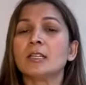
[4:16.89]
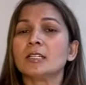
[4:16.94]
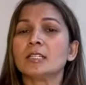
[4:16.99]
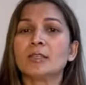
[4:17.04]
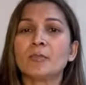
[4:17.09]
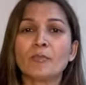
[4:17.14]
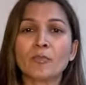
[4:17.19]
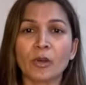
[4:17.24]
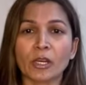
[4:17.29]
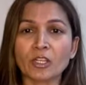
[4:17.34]

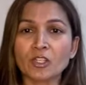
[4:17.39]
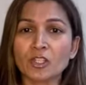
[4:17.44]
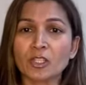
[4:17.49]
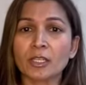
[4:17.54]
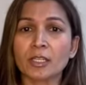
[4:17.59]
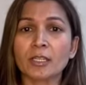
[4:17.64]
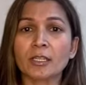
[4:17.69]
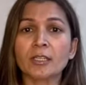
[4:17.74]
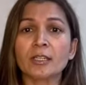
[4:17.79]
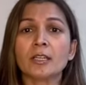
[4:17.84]

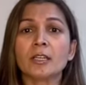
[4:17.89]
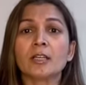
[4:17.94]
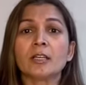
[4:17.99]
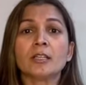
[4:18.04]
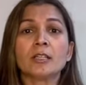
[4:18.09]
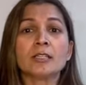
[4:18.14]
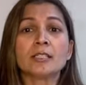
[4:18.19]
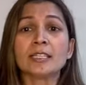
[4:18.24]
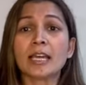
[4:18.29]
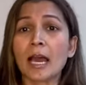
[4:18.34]
depression,
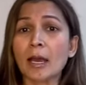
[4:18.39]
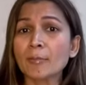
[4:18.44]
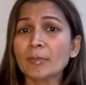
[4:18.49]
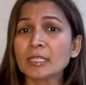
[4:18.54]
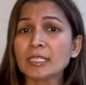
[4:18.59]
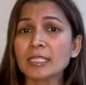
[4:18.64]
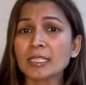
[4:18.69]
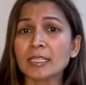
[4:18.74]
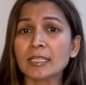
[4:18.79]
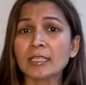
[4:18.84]

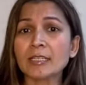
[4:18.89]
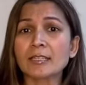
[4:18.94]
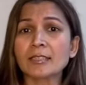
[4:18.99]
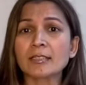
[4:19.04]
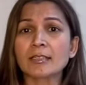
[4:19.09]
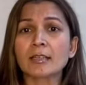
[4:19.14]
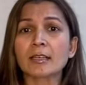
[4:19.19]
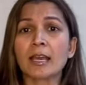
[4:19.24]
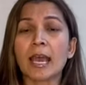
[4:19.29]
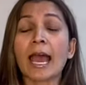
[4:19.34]

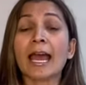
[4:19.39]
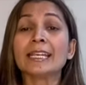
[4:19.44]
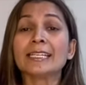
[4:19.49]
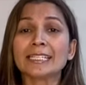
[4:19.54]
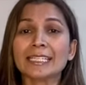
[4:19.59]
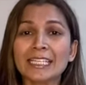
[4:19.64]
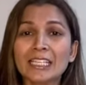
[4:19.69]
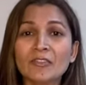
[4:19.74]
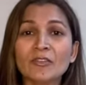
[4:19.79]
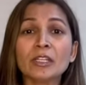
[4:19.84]
diabetes, and
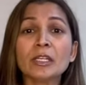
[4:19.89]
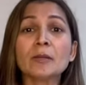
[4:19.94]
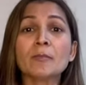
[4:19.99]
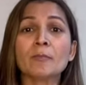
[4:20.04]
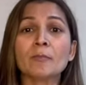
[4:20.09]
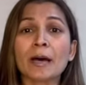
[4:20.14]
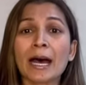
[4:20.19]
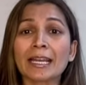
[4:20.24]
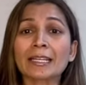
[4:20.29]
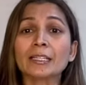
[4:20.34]
even
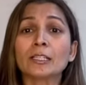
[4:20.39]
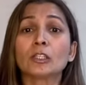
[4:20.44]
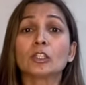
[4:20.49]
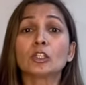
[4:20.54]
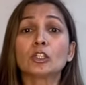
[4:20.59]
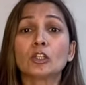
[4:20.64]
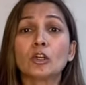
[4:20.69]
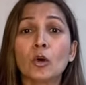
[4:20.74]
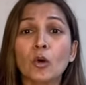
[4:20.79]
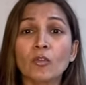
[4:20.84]
battle
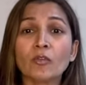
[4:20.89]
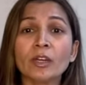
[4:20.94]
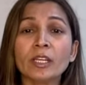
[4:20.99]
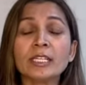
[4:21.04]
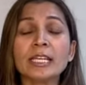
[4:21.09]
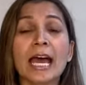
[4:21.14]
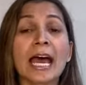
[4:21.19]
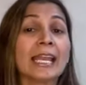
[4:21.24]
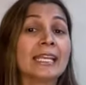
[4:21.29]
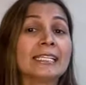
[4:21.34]

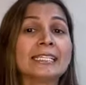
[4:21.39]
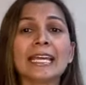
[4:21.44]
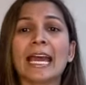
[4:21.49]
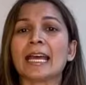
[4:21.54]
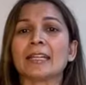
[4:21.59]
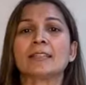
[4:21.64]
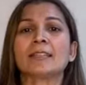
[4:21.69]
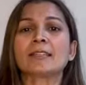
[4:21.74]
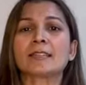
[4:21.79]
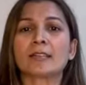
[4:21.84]
COVID and
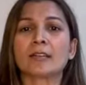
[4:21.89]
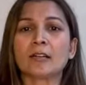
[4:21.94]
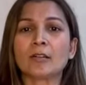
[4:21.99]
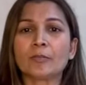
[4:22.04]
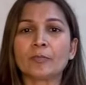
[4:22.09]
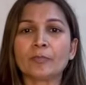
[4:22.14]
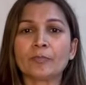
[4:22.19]
cancer.